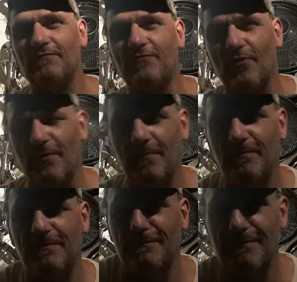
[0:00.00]
for
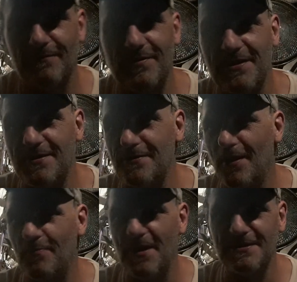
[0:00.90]
the
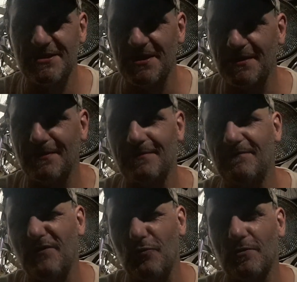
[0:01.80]
amazing
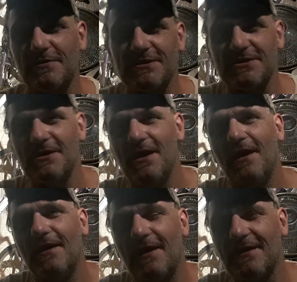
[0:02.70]
viewers
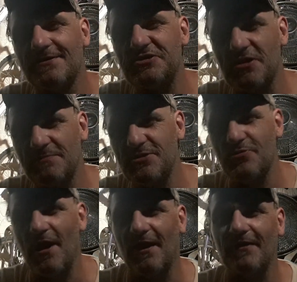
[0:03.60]
and subs
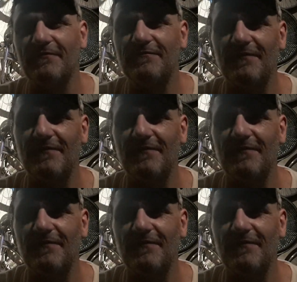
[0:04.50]
you have.